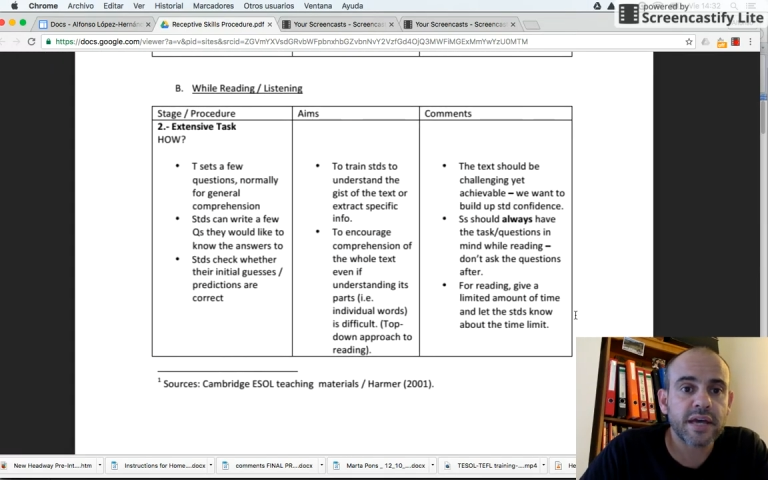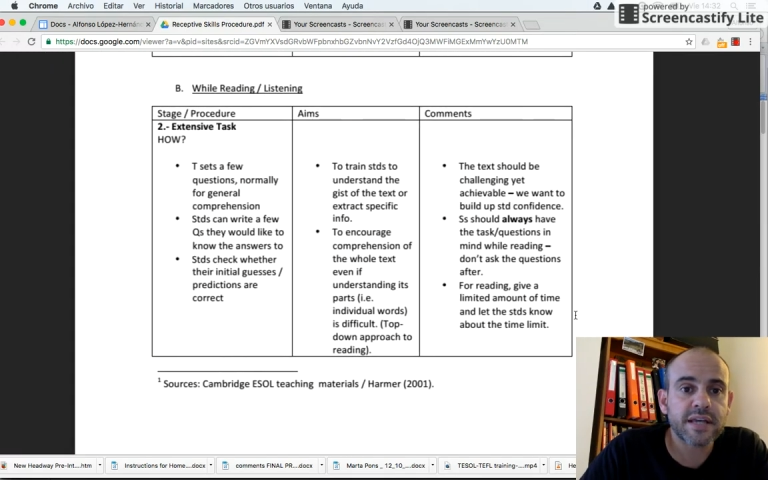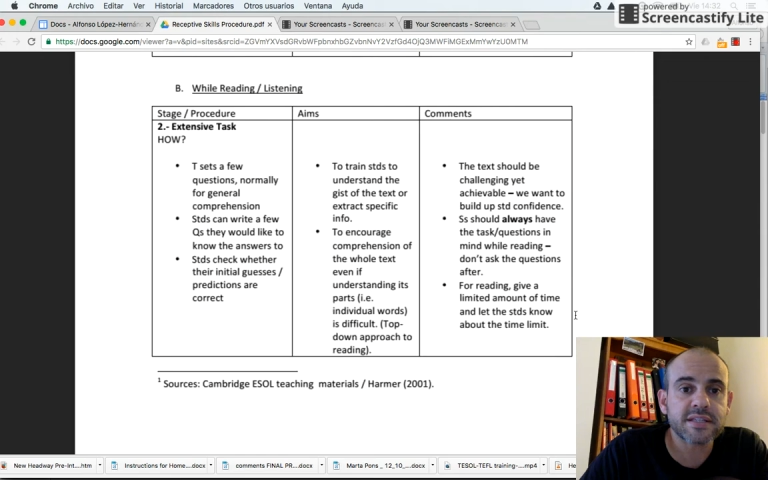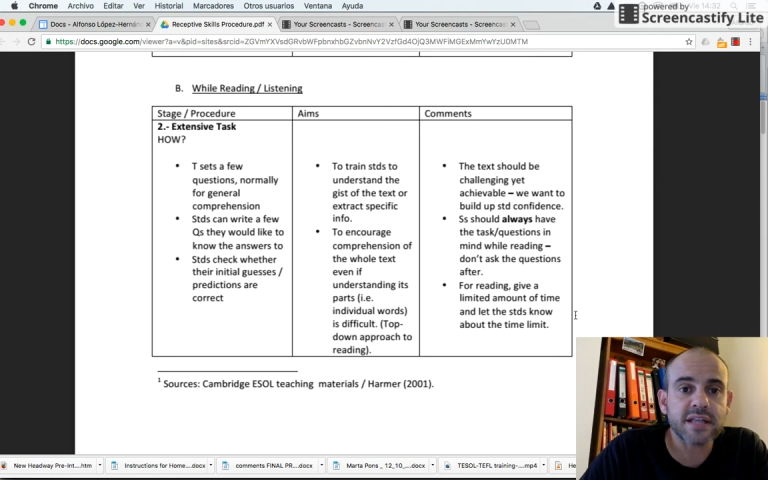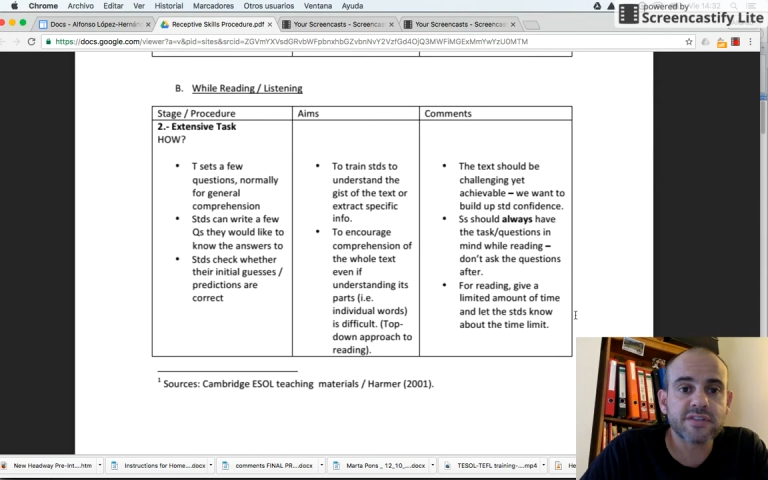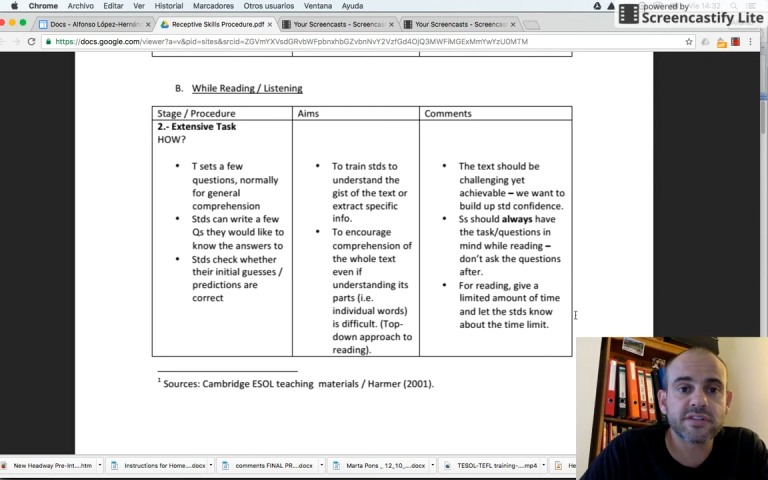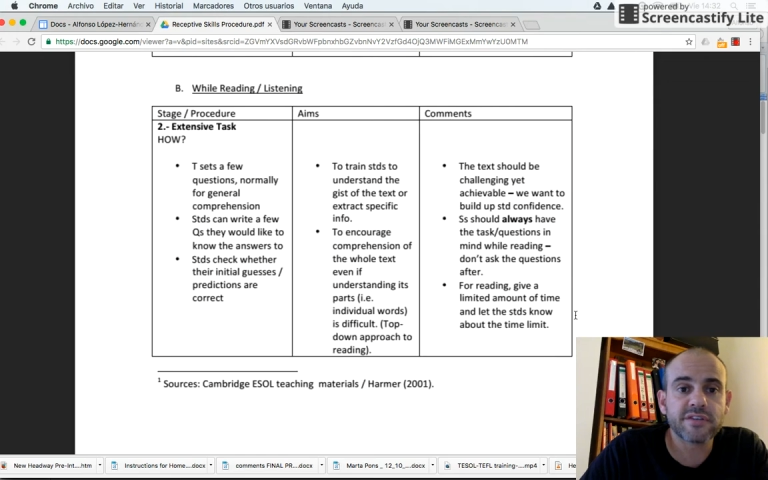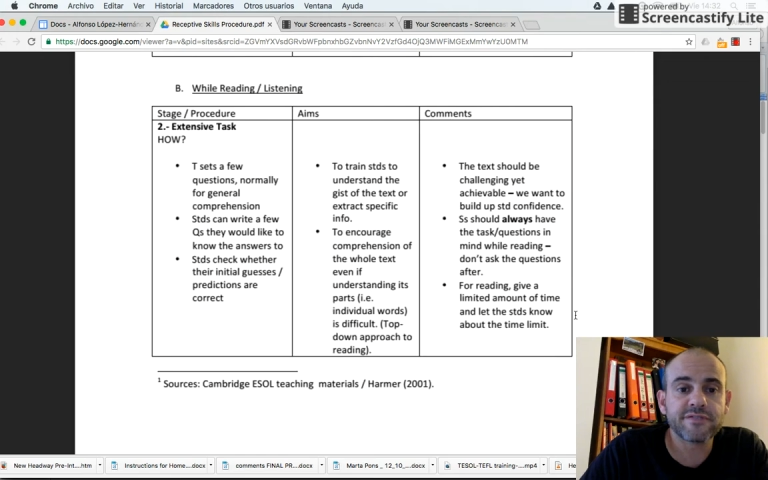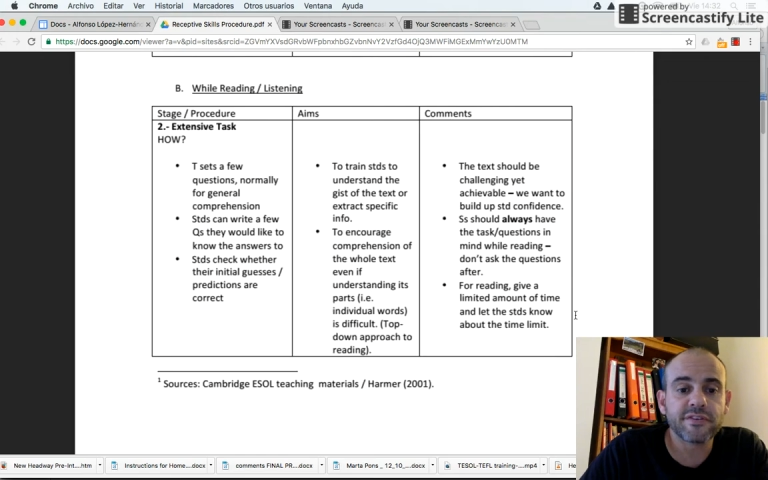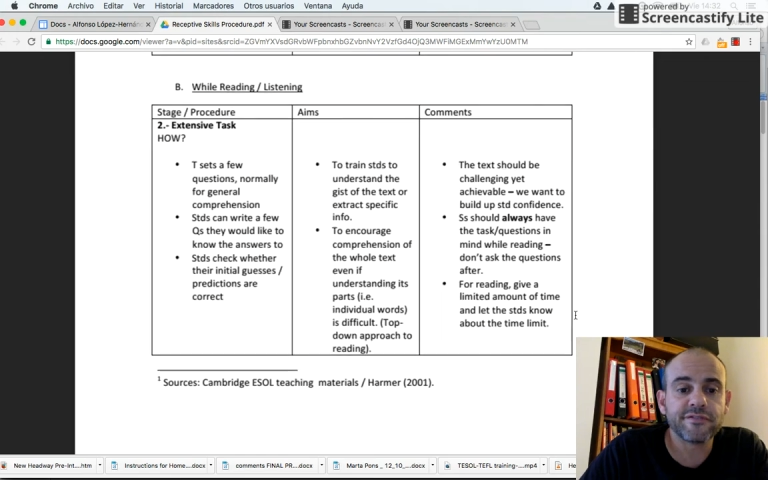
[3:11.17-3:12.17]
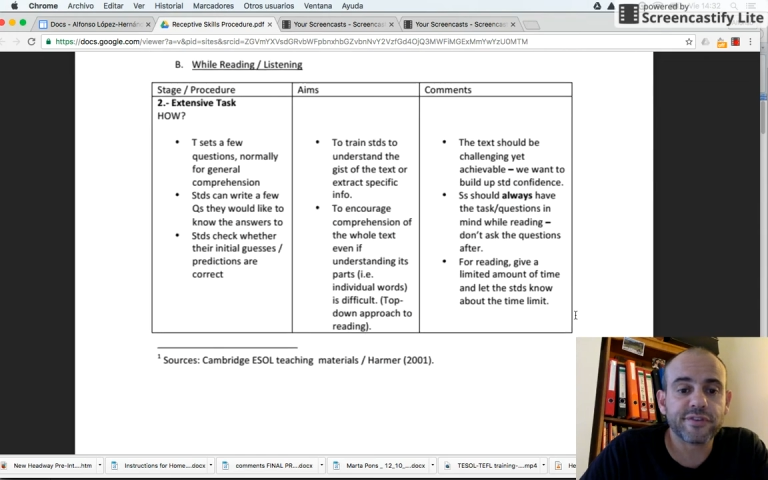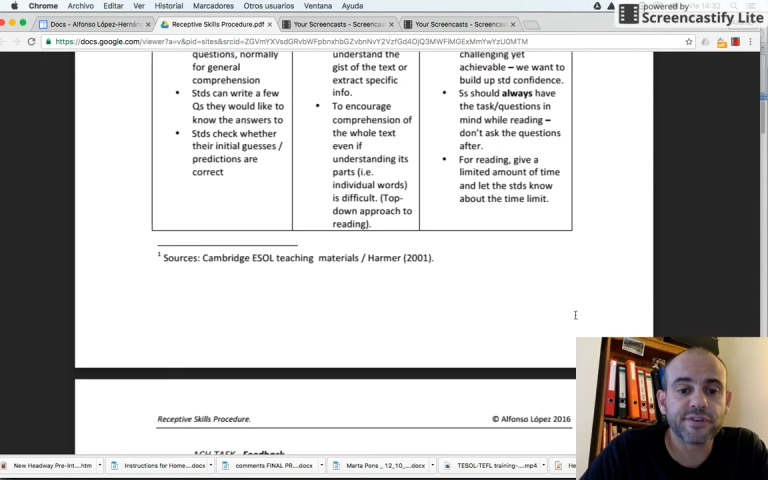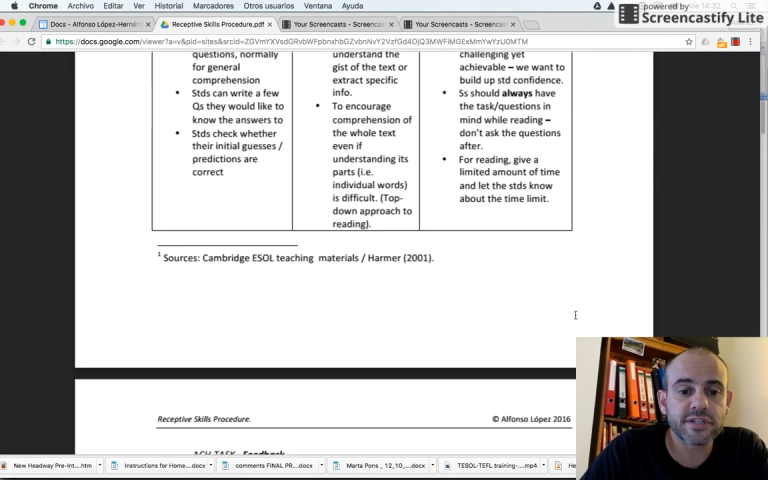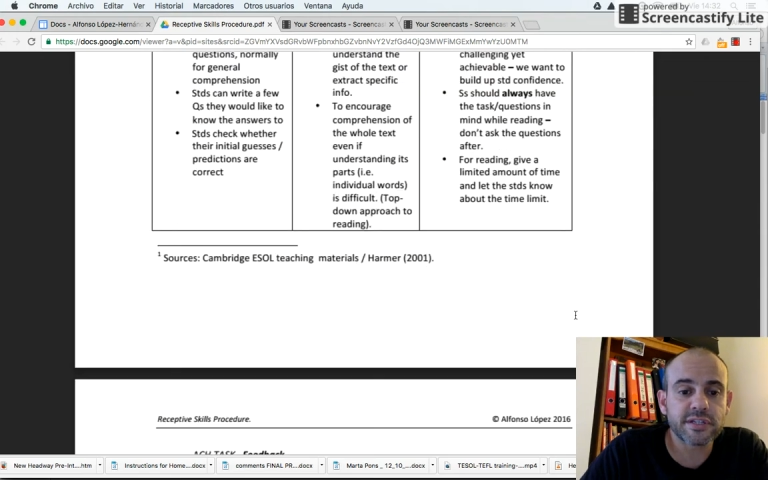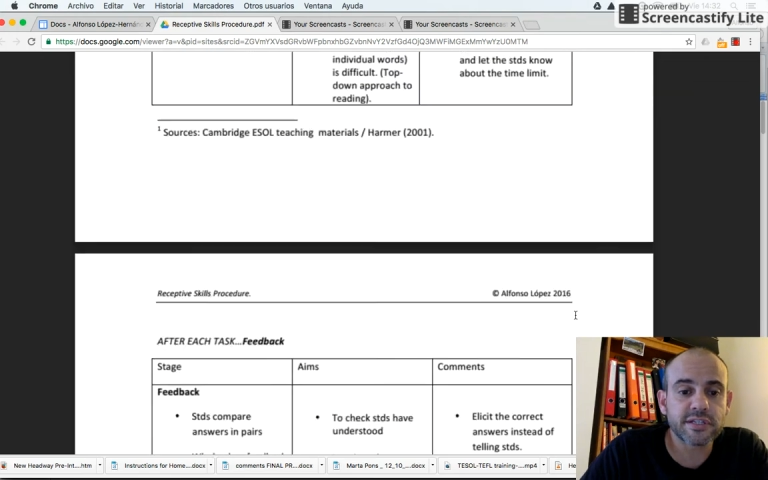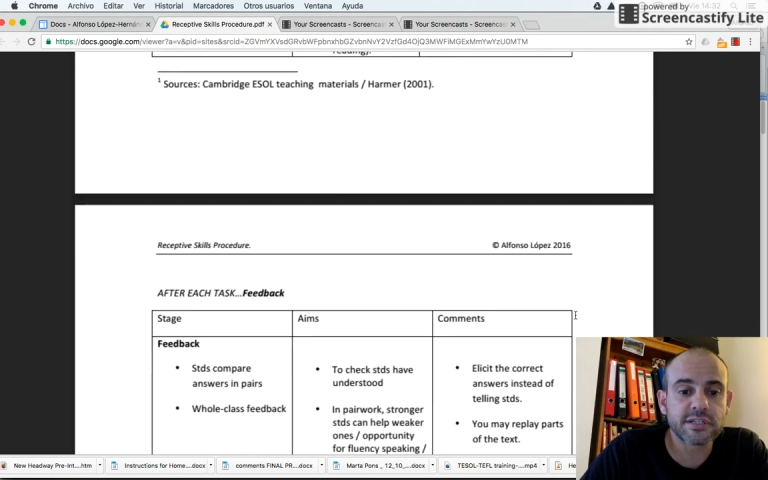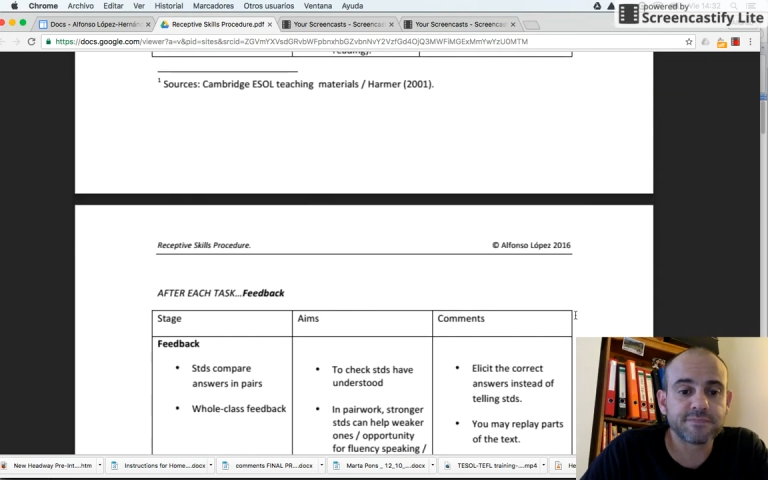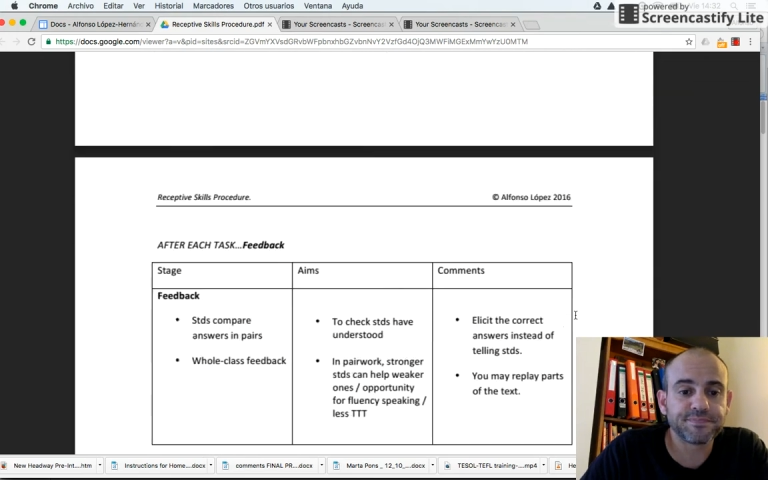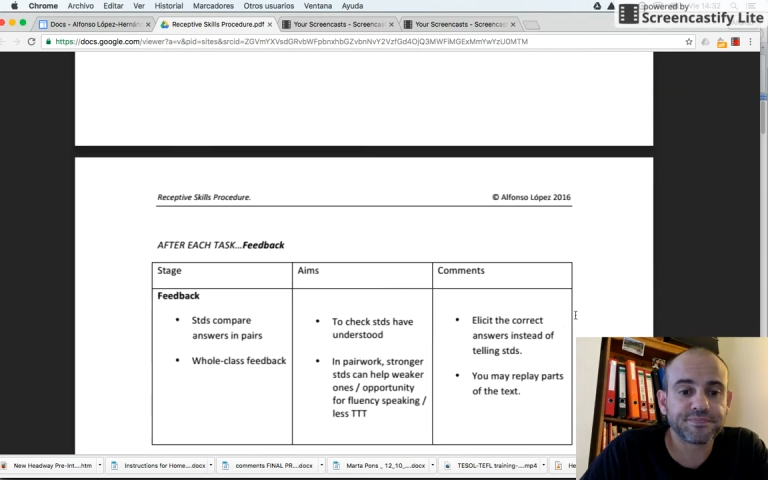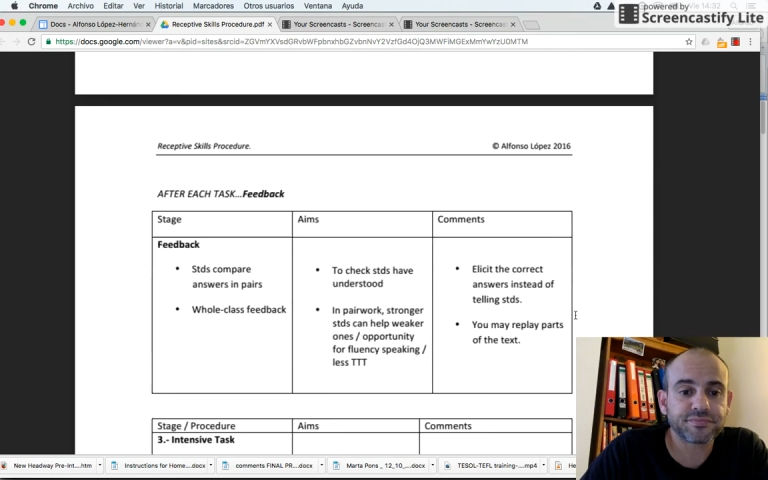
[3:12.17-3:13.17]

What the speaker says: Extensive versus